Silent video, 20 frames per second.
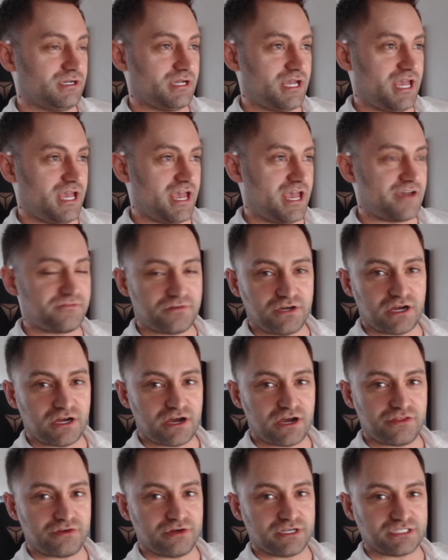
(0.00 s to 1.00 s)
every
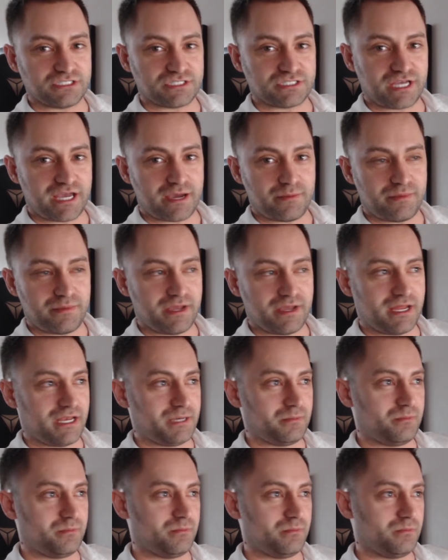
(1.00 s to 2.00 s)
other exam
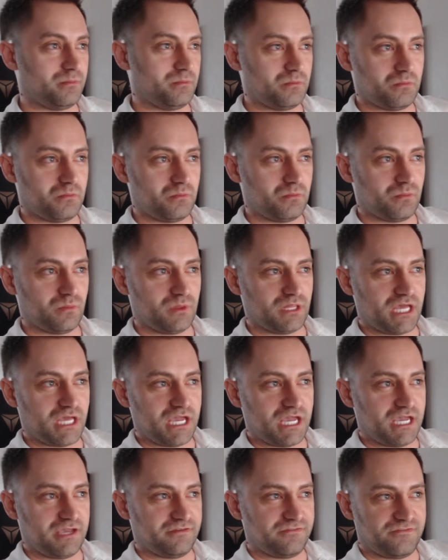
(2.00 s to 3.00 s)
and
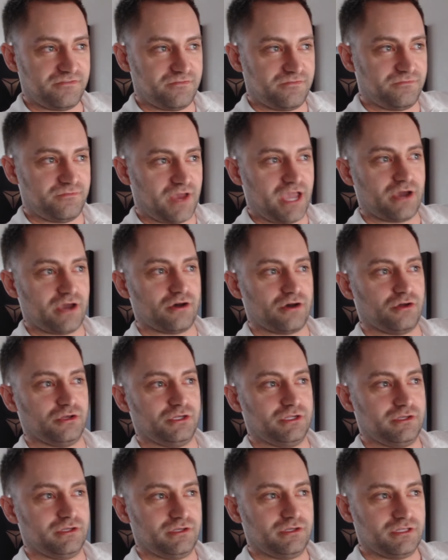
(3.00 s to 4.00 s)
they
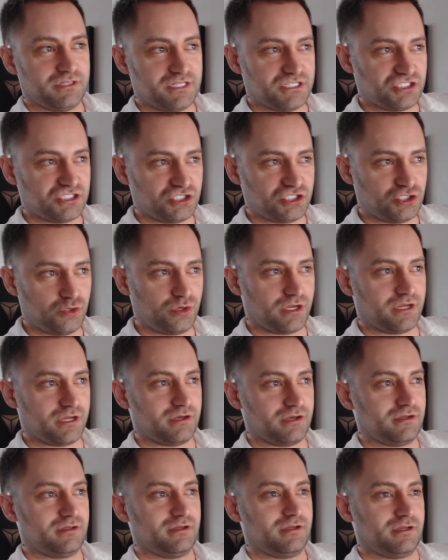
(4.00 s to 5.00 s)
failed this student
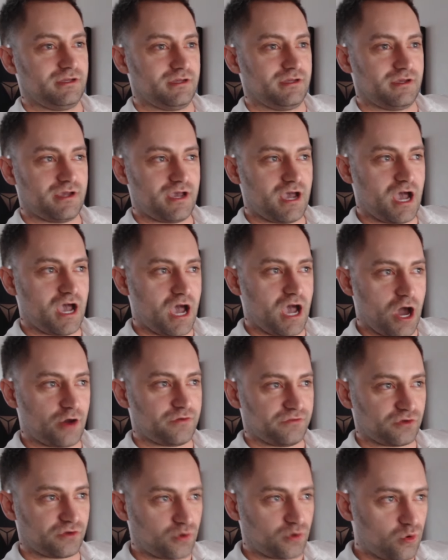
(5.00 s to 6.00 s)
out
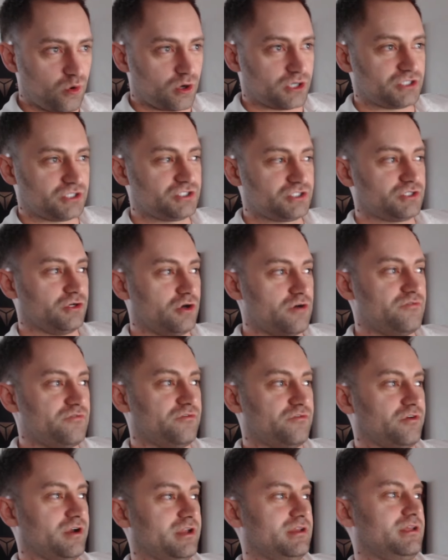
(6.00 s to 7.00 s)
of the course
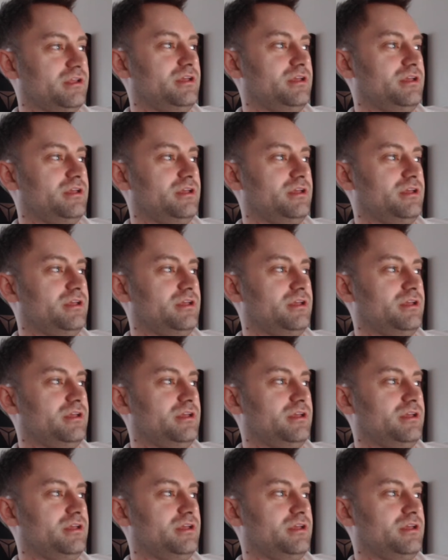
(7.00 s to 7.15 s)
over it.